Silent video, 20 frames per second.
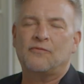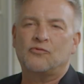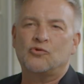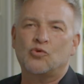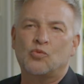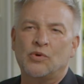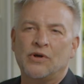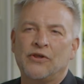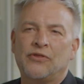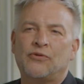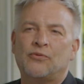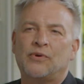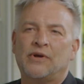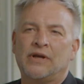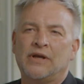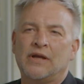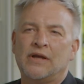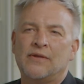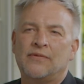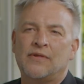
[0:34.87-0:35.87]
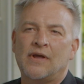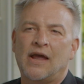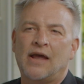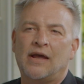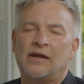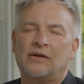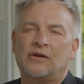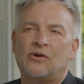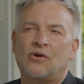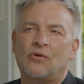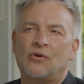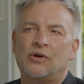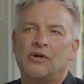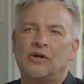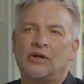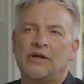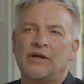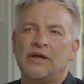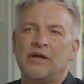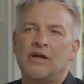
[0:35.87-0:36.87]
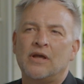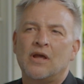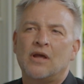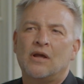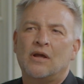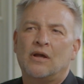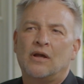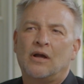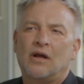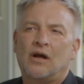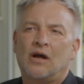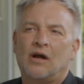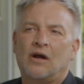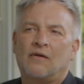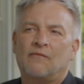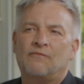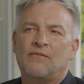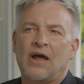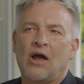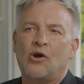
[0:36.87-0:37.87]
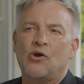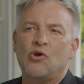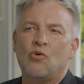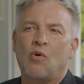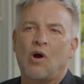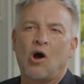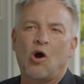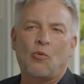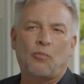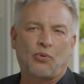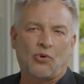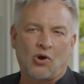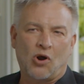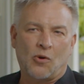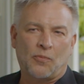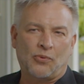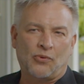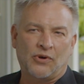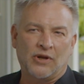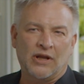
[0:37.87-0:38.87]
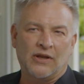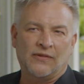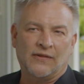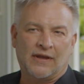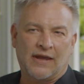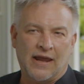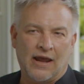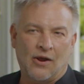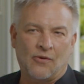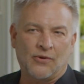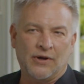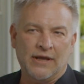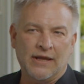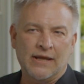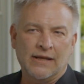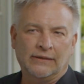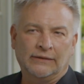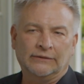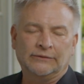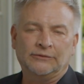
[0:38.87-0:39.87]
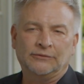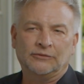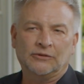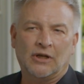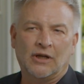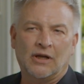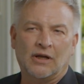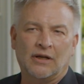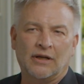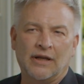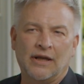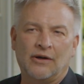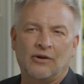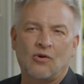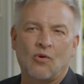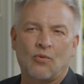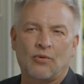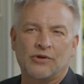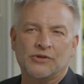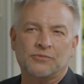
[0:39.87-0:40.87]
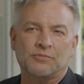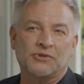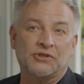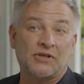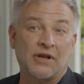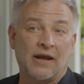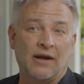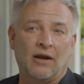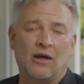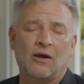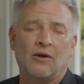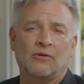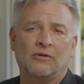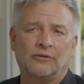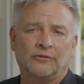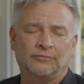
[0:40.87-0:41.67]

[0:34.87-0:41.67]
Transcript: of 23 that currently value all property in the county in accordance with state law.